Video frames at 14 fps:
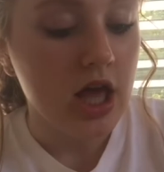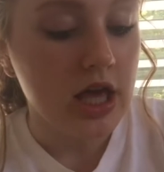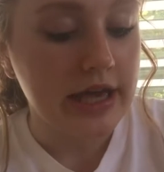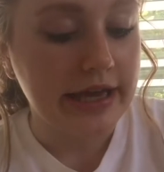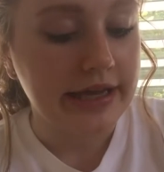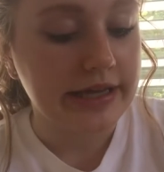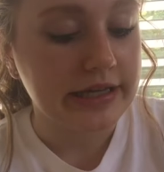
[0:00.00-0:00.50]

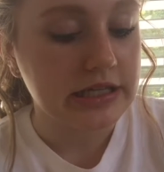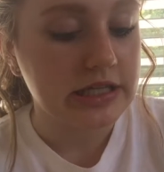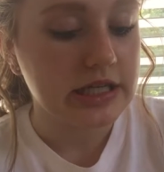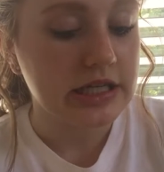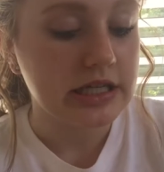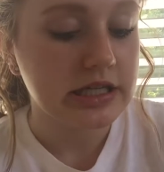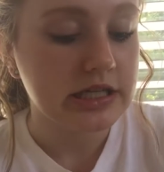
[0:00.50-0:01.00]
And
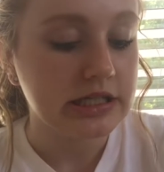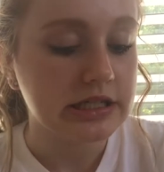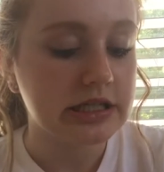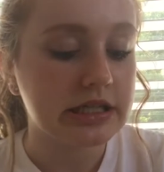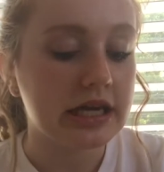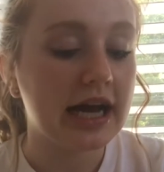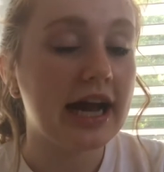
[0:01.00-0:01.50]

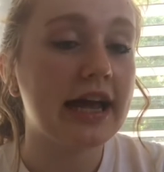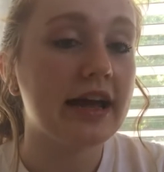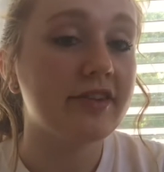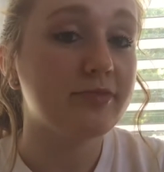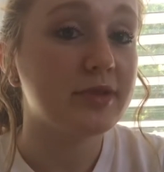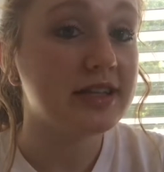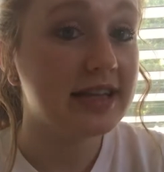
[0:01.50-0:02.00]
I
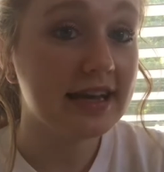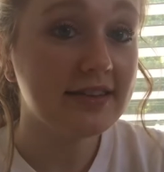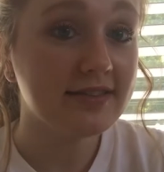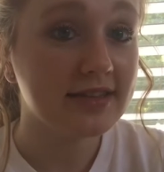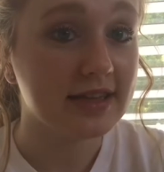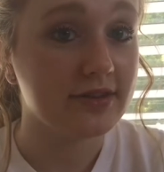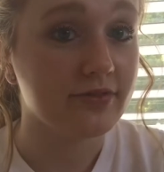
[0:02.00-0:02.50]
have been
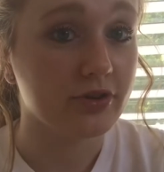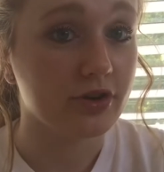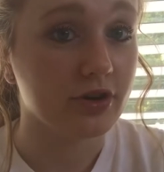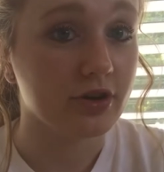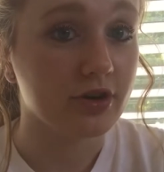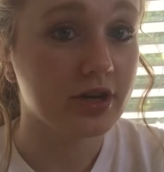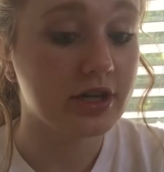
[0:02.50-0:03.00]
dancing
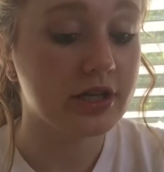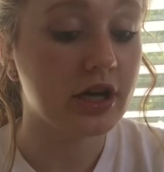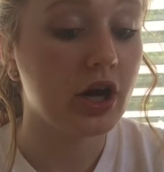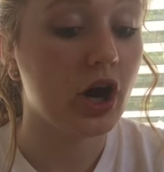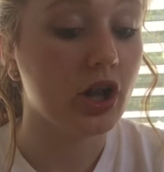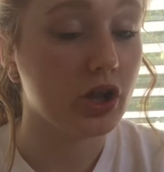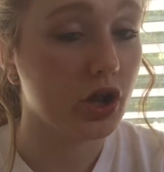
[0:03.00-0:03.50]
for
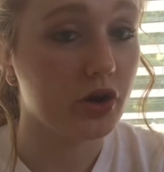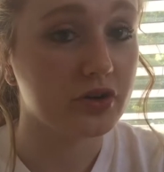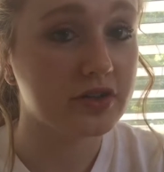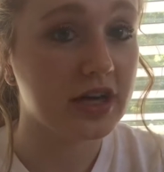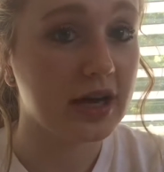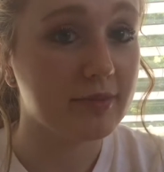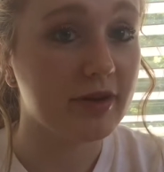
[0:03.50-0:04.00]
a long
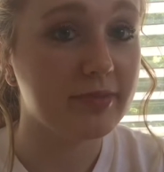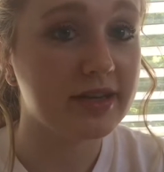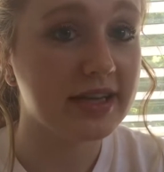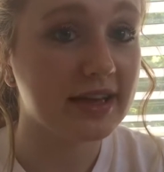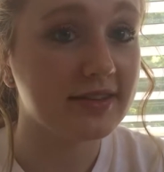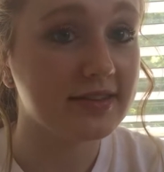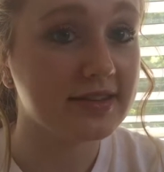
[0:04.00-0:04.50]
time. I've been
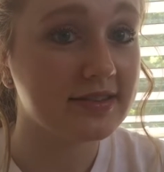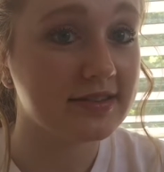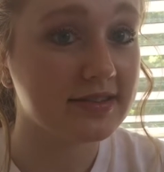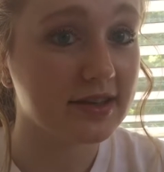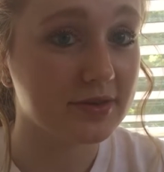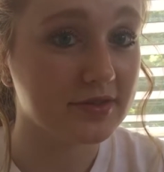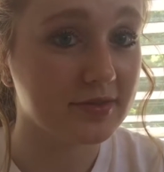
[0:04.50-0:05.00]
dancing
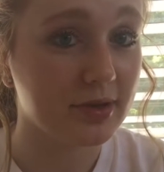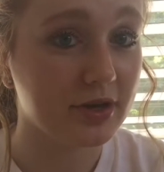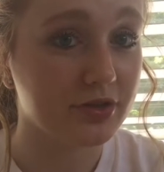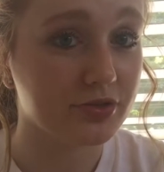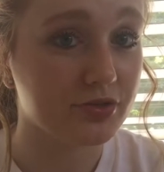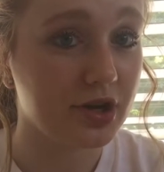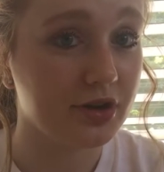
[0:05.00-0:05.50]
since I was
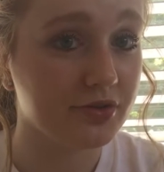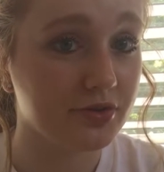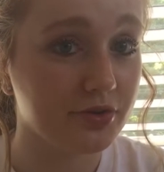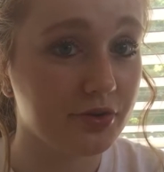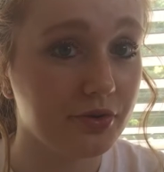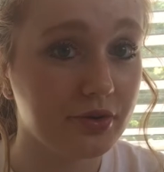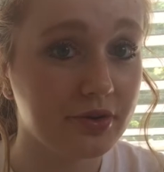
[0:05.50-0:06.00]
about 3 years
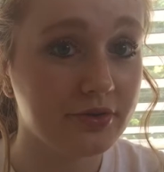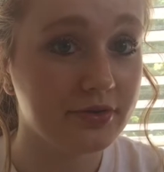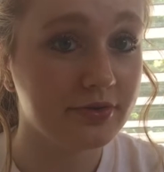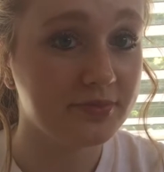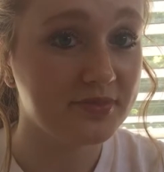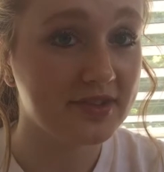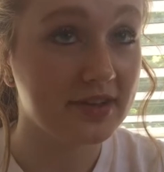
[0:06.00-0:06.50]
old,
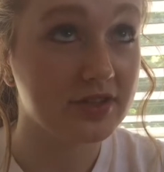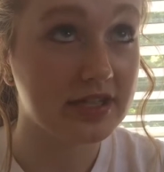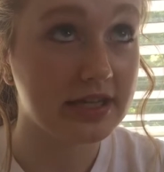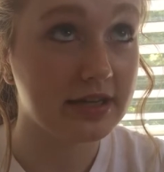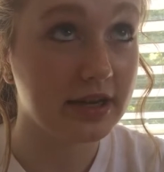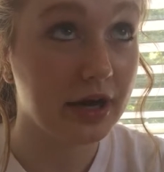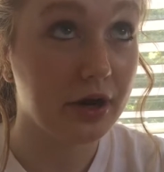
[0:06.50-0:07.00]

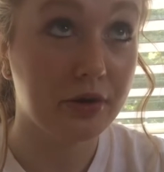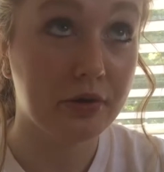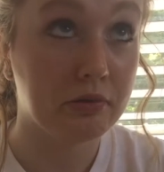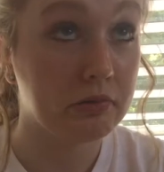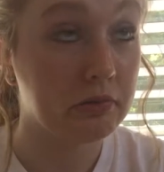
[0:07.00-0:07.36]
17 now.